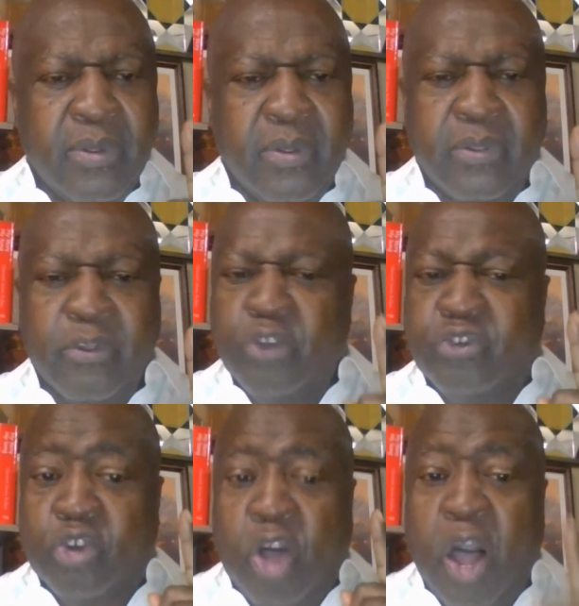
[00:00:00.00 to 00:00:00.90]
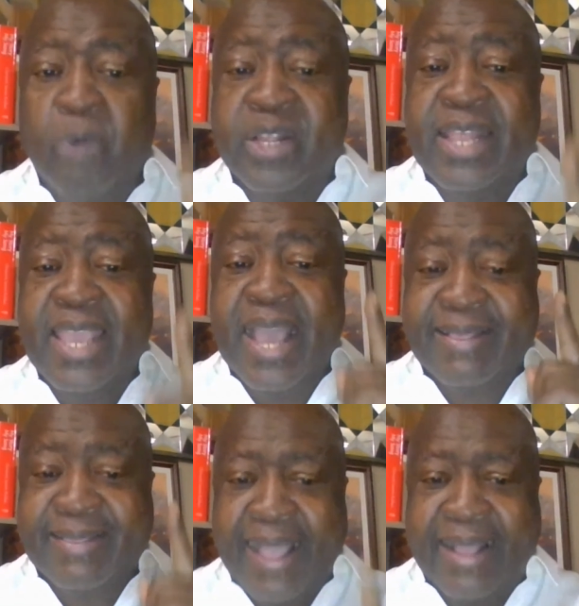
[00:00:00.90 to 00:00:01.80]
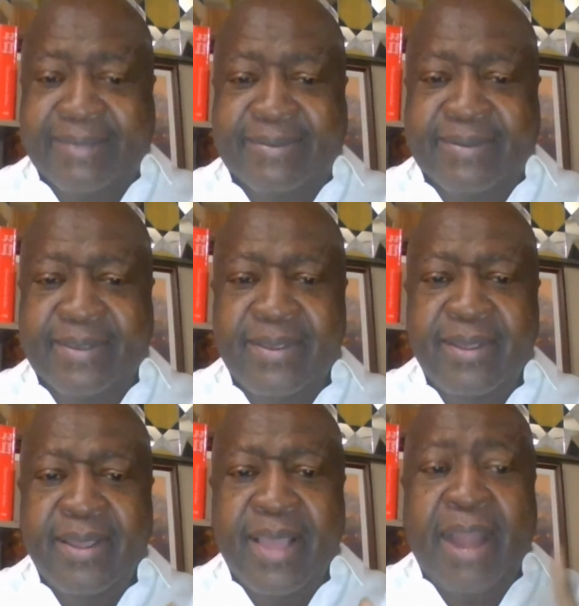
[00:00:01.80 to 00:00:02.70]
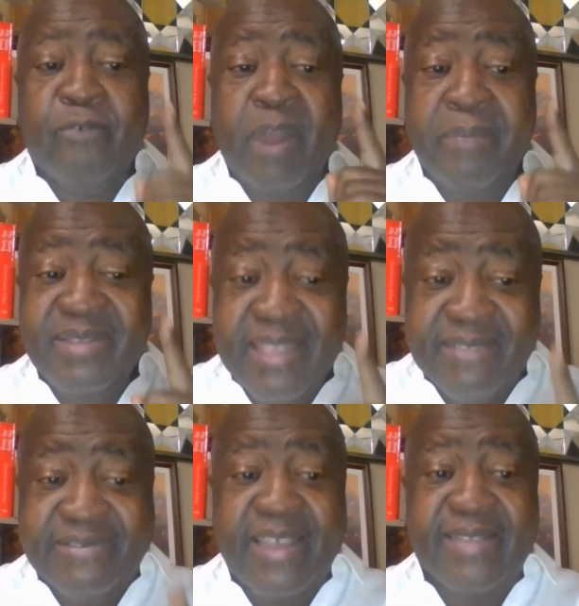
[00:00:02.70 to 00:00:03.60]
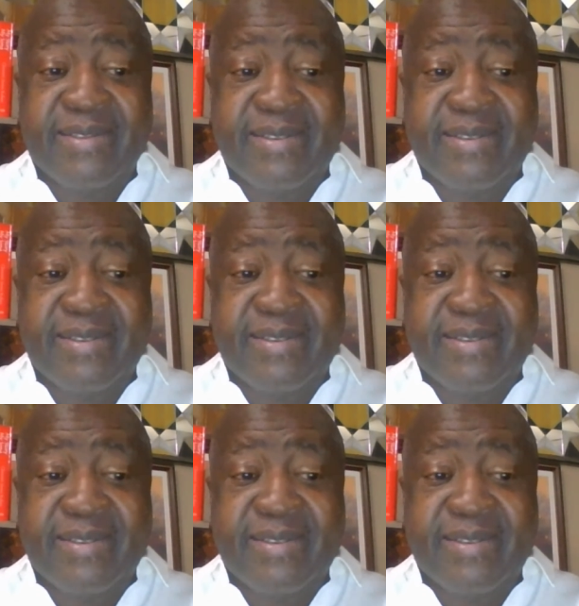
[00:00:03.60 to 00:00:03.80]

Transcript: Those cowardly attacks are reminiscent